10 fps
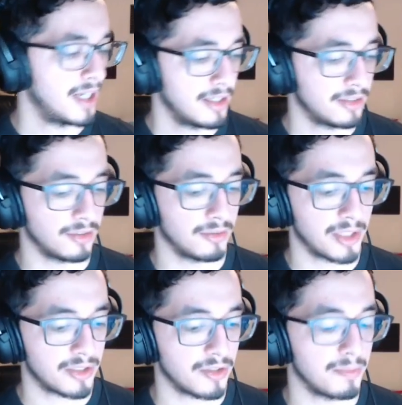So you want
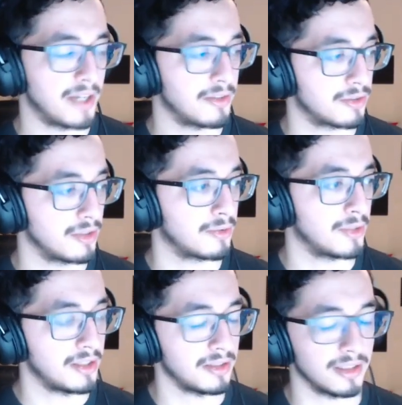to make sure you pace yourself
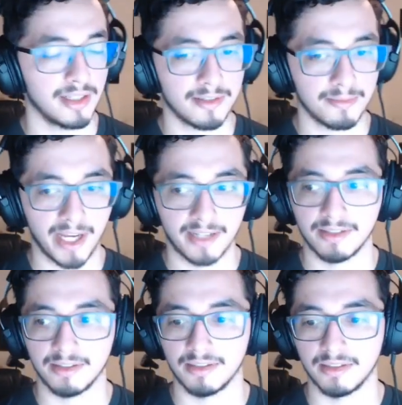correctly. And that's back
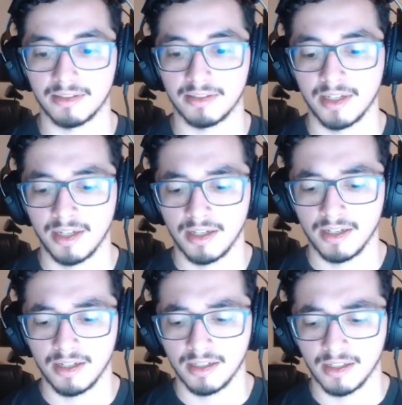to the
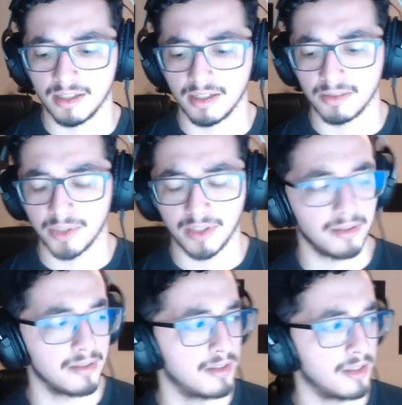one of
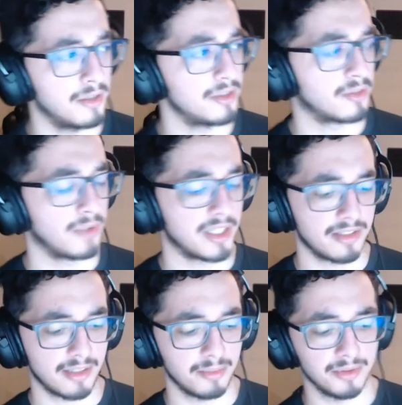the earlier
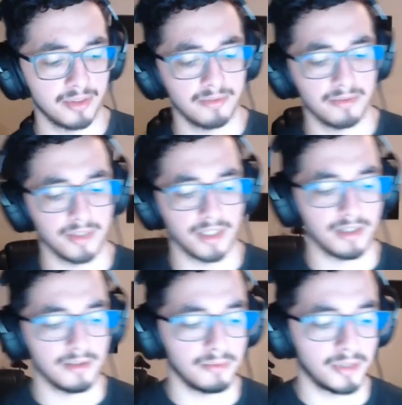questions, I believe,
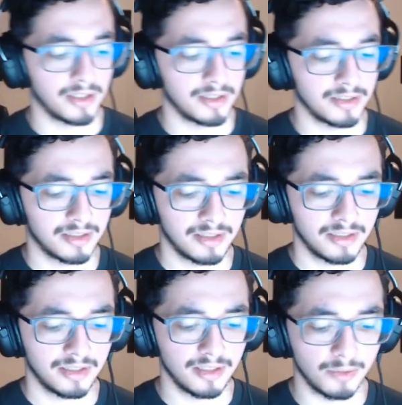where
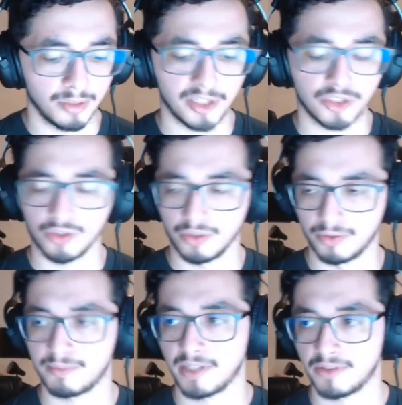you want to make sure you
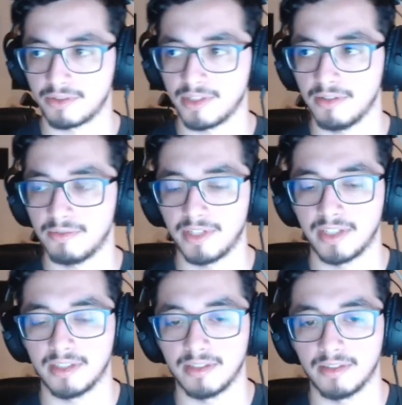respect yourself.
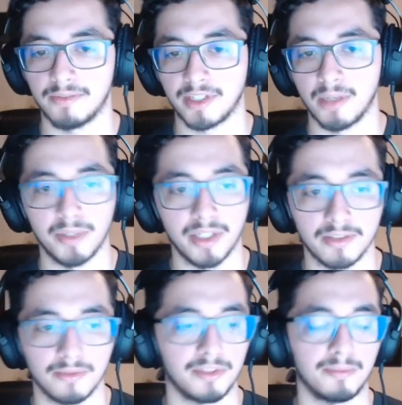And if the company
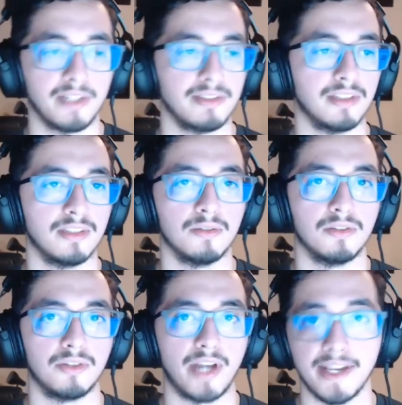isn't respecting you
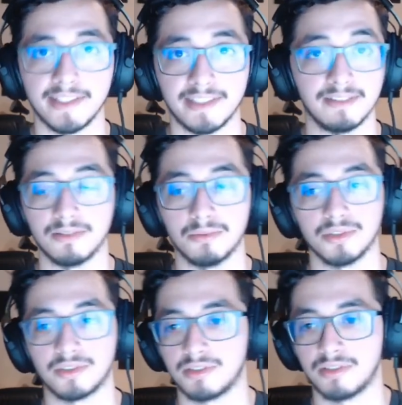and they're asking you to
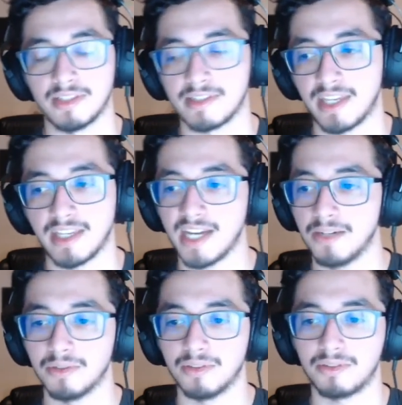work insane
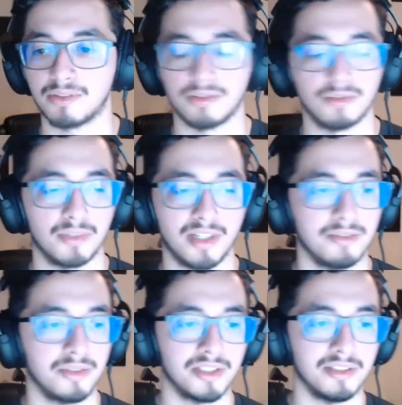hours or
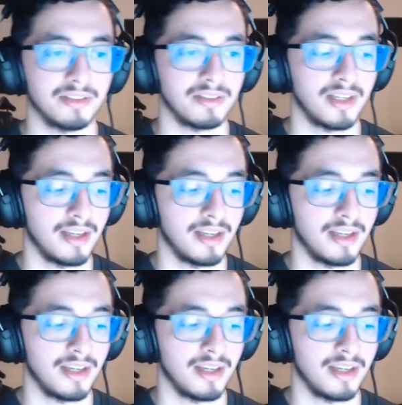whatever it is,